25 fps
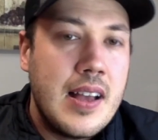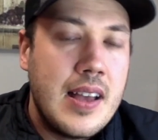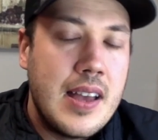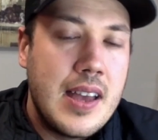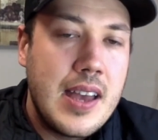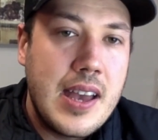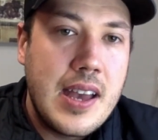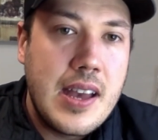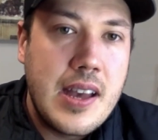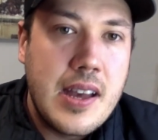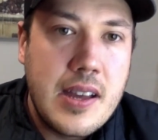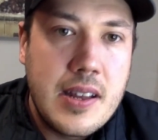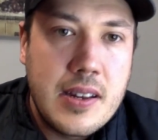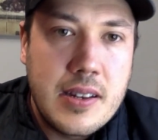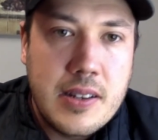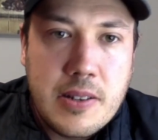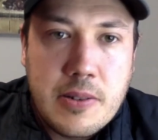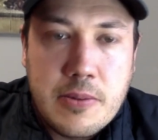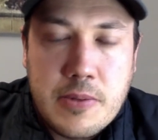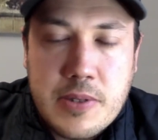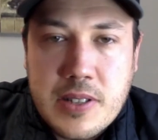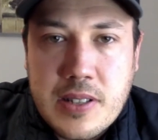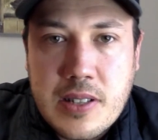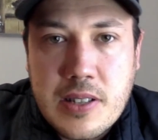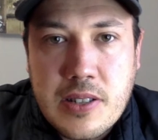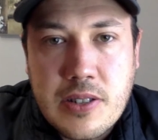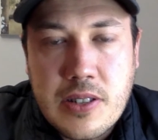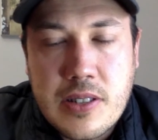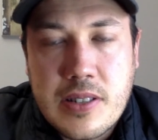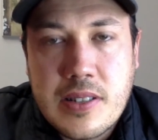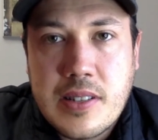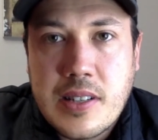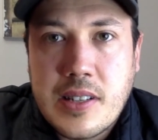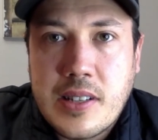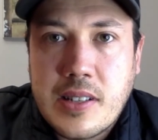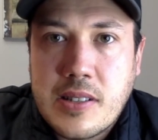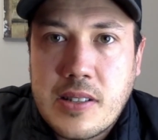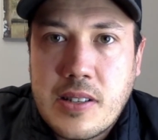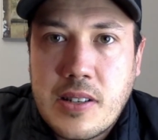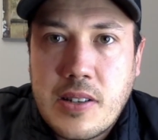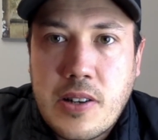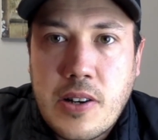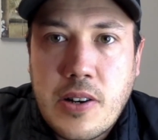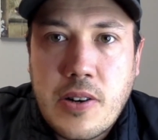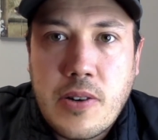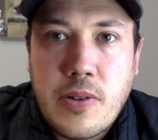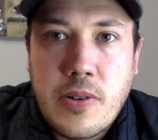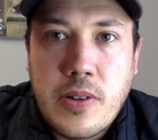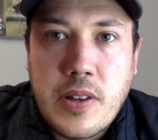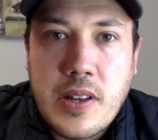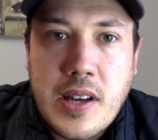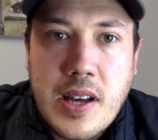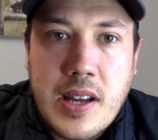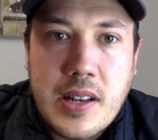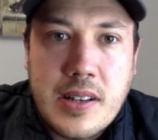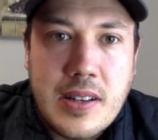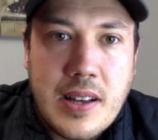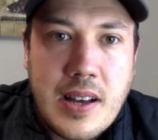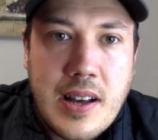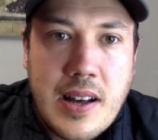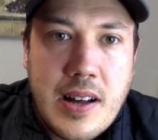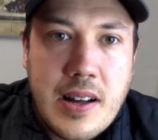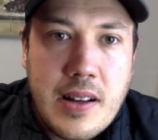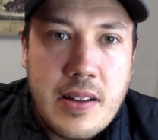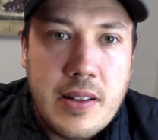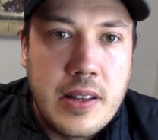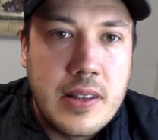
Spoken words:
And it was interesting to know that